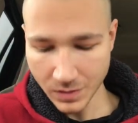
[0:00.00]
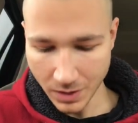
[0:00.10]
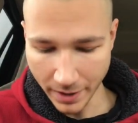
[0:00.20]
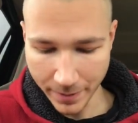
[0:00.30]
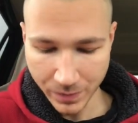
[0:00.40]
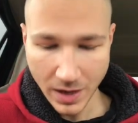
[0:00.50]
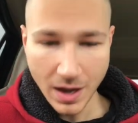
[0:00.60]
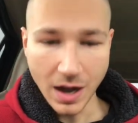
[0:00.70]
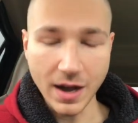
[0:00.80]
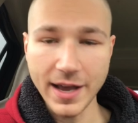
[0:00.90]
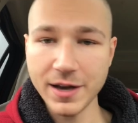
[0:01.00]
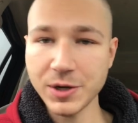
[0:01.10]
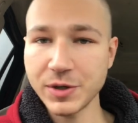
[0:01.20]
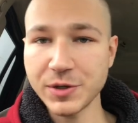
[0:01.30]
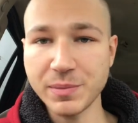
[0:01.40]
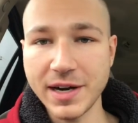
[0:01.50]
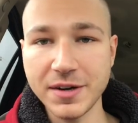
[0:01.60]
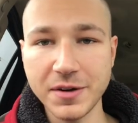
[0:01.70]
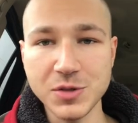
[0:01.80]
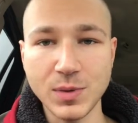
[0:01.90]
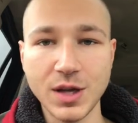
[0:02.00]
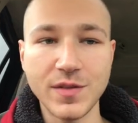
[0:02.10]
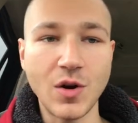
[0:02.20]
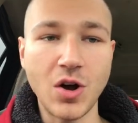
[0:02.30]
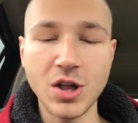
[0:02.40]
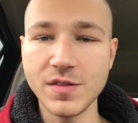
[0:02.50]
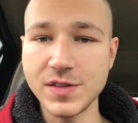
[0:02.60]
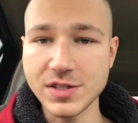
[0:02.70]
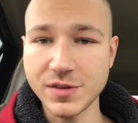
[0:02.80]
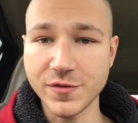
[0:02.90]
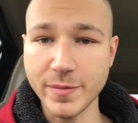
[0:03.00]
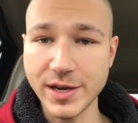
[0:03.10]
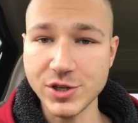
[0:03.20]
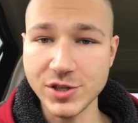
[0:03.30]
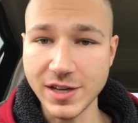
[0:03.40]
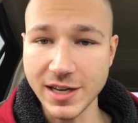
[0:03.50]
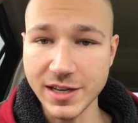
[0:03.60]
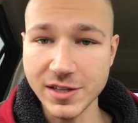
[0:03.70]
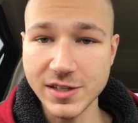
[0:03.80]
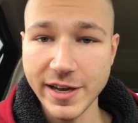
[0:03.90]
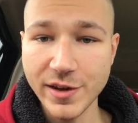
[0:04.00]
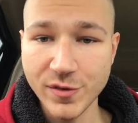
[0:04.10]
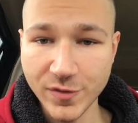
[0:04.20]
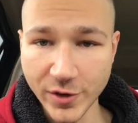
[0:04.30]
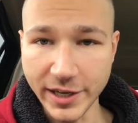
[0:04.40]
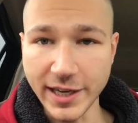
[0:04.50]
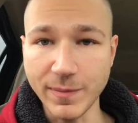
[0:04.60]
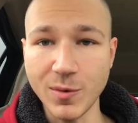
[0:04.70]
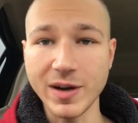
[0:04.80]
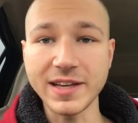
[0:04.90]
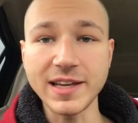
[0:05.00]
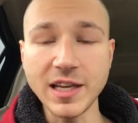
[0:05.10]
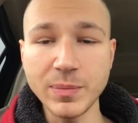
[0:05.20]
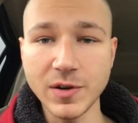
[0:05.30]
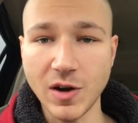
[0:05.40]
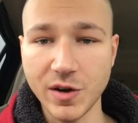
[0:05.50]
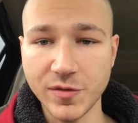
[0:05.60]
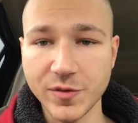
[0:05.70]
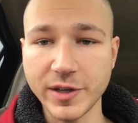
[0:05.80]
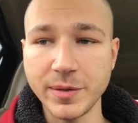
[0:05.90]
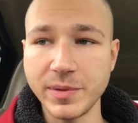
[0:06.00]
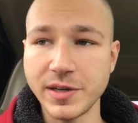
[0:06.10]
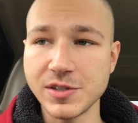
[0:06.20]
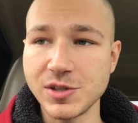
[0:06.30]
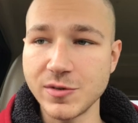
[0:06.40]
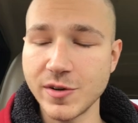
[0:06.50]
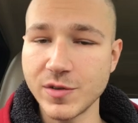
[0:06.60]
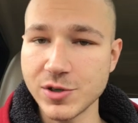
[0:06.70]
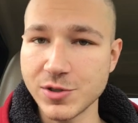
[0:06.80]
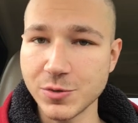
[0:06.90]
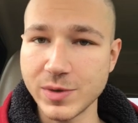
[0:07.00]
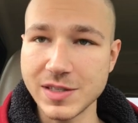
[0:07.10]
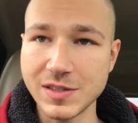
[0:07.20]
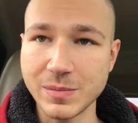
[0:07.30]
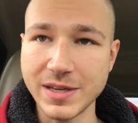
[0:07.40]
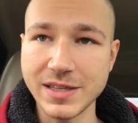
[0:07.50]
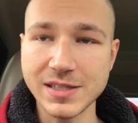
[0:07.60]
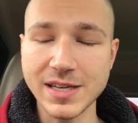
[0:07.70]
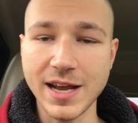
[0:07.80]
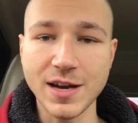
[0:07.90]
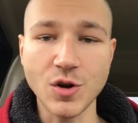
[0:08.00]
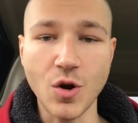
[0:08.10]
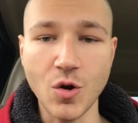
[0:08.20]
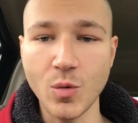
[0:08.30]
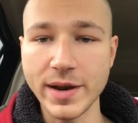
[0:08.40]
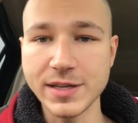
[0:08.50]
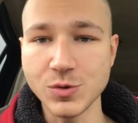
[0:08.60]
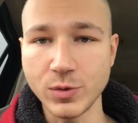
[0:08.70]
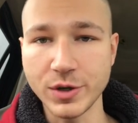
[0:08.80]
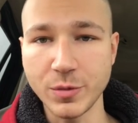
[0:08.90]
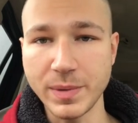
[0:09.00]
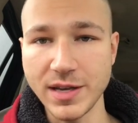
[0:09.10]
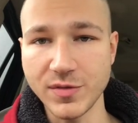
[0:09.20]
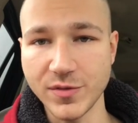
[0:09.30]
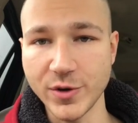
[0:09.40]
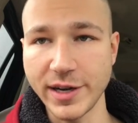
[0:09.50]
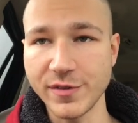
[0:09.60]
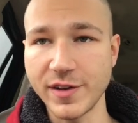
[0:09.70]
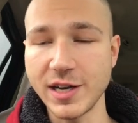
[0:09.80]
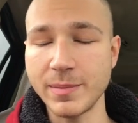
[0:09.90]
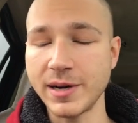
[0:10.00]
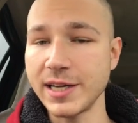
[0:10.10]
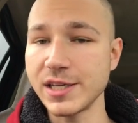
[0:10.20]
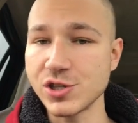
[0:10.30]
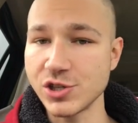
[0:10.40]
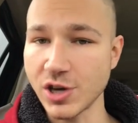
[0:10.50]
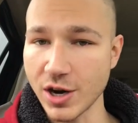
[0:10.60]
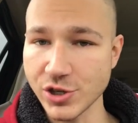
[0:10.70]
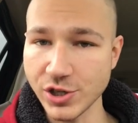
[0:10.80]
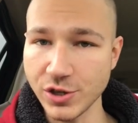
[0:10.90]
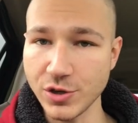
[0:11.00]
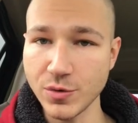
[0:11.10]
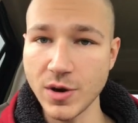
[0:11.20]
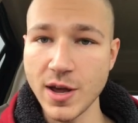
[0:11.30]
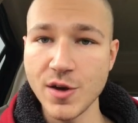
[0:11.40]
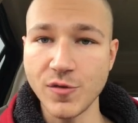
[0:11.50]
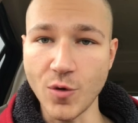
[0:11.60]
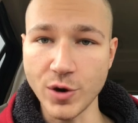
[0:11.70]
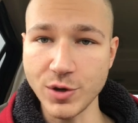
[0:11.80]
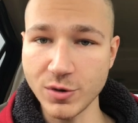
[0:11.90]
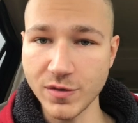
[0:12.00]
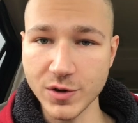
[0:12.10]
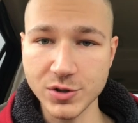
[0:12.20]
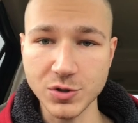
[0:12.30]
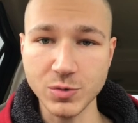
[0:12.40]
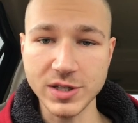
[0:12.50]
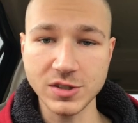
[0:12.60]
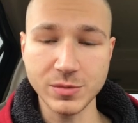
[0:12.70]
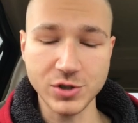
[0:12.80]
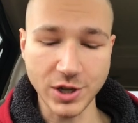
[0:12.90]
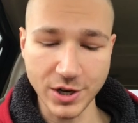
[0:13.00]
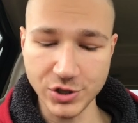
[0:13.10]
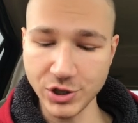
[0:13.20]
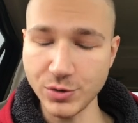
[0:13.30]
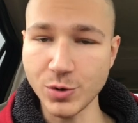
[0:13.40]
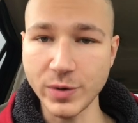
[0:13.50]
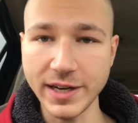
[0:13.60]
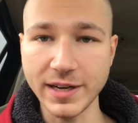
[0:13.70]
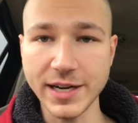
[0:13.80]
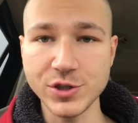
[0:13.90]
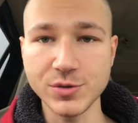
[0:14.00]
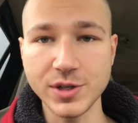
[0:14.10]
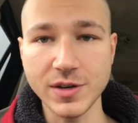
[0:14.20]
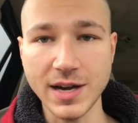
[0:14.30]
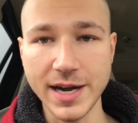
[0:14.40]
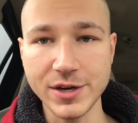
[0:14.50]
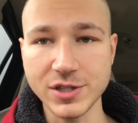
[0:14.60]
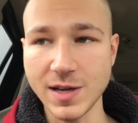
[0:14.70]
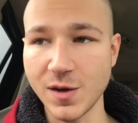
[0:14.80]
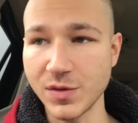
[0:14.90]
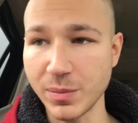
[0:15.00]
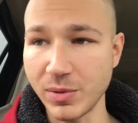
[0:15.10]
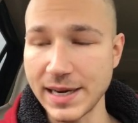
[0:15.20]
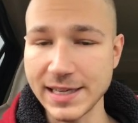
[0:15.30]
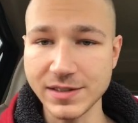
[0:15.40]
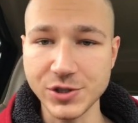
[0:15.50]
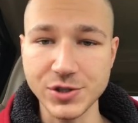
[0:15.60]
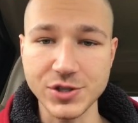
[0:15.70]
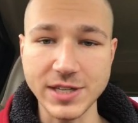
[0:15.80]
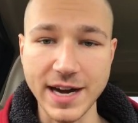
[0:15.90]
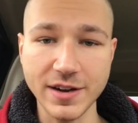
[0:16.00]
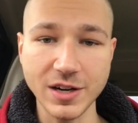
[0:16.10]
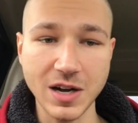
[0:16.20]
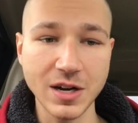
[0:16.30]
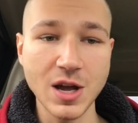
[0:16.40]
Okay. And a quick reminder as well that all of this information is free, and we want to keep it all free because universal wisdom is and always will be free. If anybody is charging you for universal wisdom, charging you to reconnect you to your higher self or the planet that you're standing on,